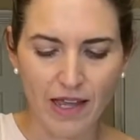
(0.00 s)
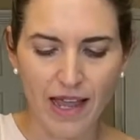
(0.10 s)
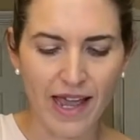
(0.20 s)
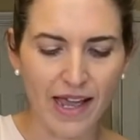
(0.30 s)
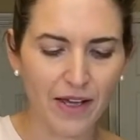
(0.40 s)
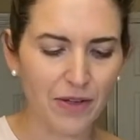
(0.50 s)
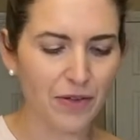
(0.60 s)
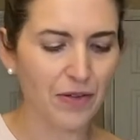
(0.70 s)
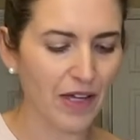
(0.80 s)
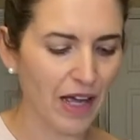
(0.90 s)

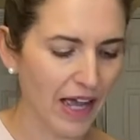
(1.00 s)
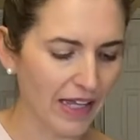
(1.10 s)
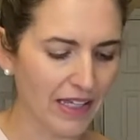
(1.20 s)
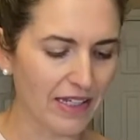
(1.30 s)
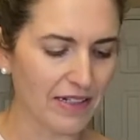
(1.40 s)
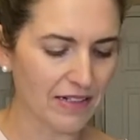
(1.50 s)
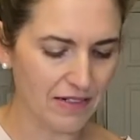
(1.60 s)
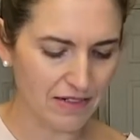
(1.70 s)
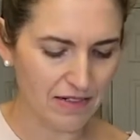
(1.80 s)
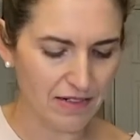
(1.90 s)
how I can
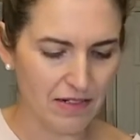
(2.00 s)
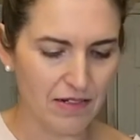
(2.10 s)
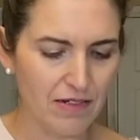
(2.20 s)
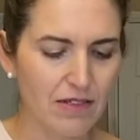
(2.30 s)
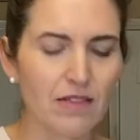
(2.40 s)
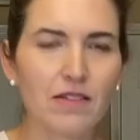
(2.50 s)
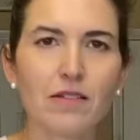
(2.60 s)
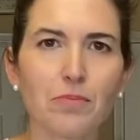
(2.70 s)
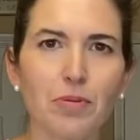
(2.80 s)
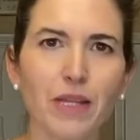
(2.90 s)

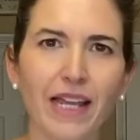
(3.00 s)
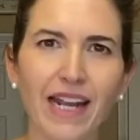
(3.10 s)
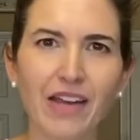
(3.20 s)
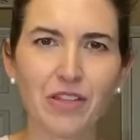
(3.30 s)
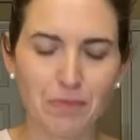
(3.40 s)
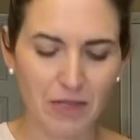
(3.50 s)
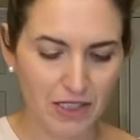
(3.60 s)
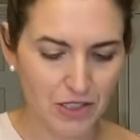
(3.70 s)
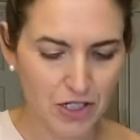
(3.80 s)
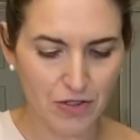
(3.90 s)
plan out the
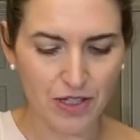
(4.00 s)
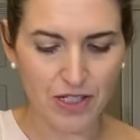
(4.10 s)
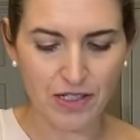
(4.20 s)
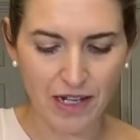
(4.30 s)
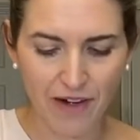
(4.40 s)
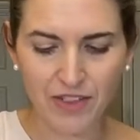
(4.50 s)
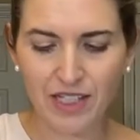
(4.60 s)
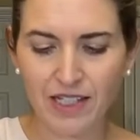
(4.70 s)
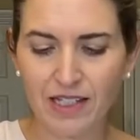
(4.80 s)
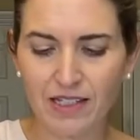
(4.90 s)
meals so that
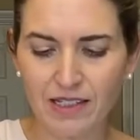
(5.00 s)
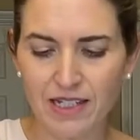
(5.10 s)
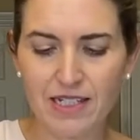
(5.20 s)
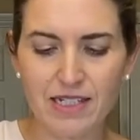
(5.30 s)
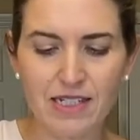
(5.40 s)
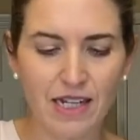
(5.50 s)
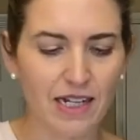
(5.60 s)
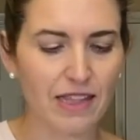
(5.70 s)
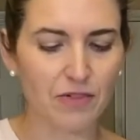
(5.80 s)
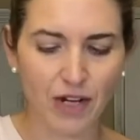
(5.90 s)
everything is done
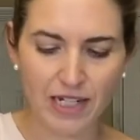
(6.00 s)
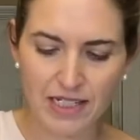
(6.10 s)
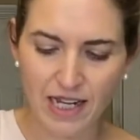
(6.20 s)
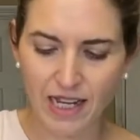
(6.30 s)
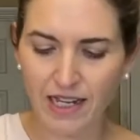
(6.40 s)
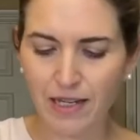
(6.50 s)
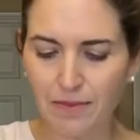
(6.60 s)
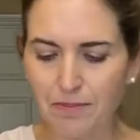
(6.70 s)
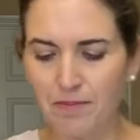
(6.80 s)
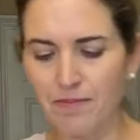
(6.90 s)
at the right
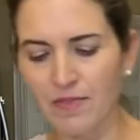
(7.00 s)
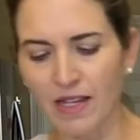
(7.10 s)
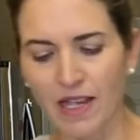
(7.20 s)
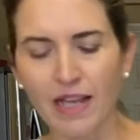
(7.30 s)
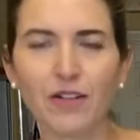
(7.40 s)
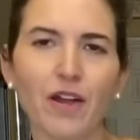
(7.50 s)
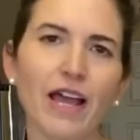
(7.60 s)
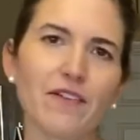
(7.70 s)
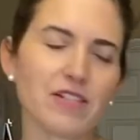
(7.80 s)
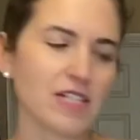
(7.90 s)
time. I don't
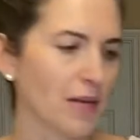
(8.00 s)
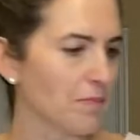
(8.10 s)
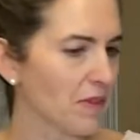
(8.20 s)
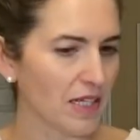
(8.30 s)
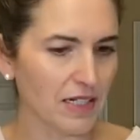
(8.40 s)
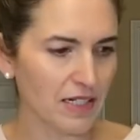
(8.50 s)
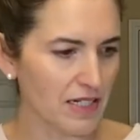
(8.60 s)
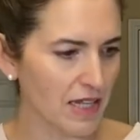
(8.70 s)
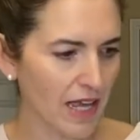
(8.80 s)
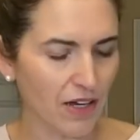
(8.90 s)
have some things
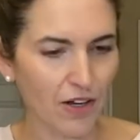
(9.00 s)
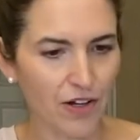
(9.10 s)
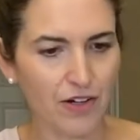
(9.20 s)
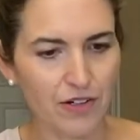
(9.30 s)
that are